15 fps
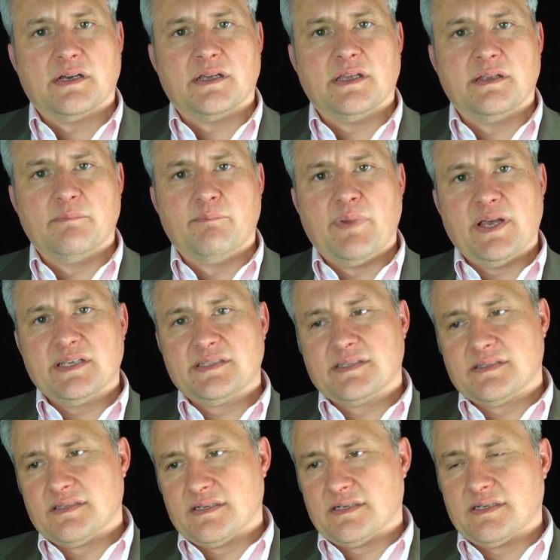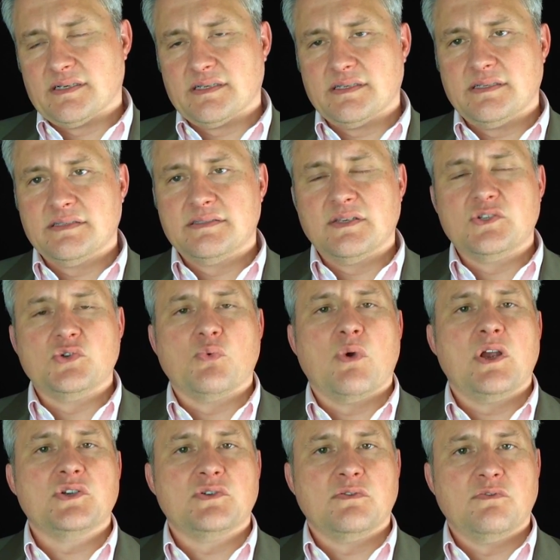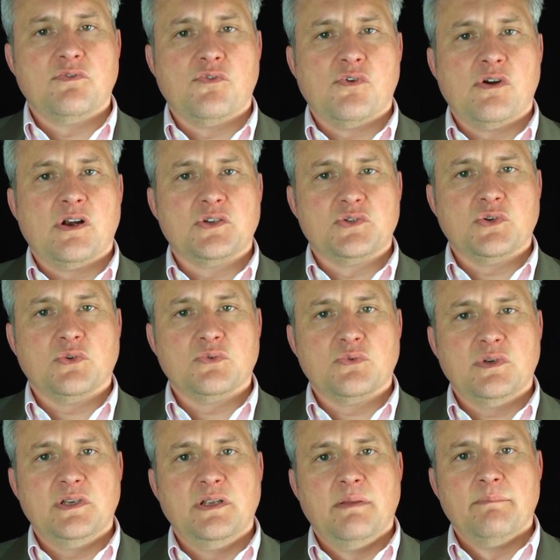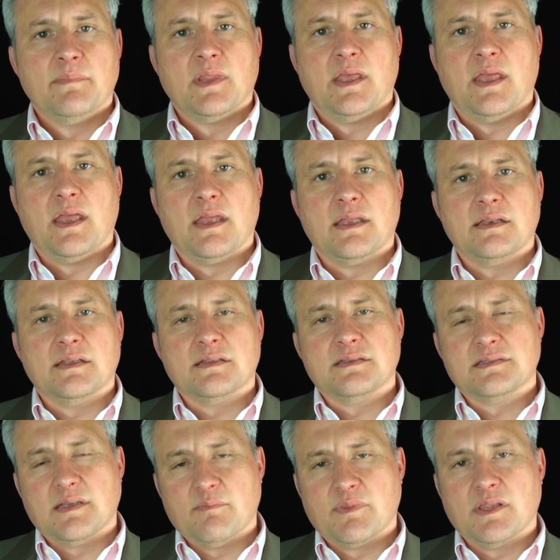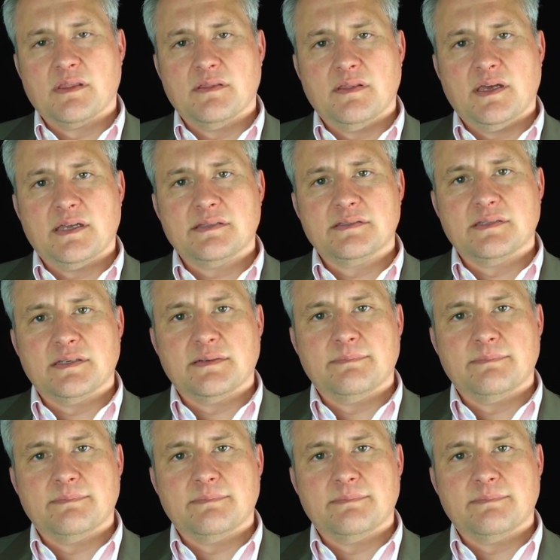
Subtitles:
and best situation for our children, and it's something that